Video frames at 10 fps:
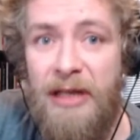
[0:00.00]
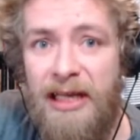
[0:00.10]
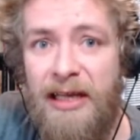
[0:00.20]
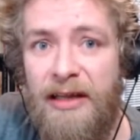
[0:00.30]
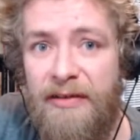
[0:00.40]

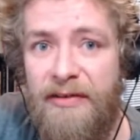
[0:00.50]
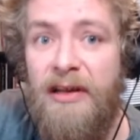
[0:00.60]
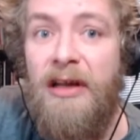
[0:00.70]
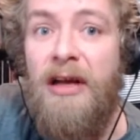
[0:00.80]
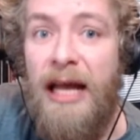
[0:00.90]
is
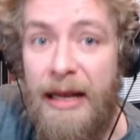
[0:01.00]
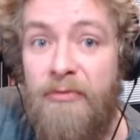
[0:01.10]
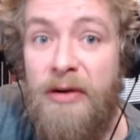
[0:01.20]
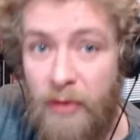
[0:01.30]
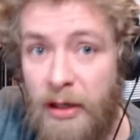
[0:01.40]

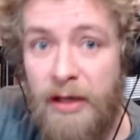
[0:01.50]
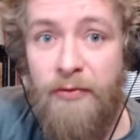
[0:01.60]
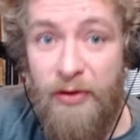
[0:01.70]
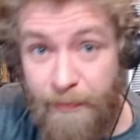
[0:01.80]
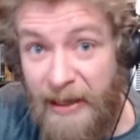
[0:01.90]
Henry Ruggs
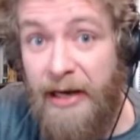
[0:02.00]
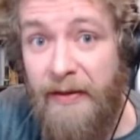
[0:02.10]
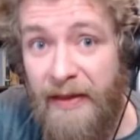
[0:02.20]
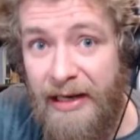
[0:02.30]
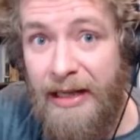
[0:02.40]
was better
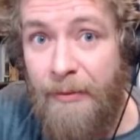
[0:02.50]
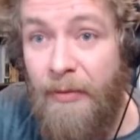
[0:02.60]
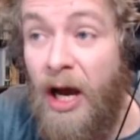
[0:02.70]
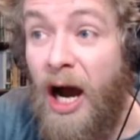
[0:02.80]
than him,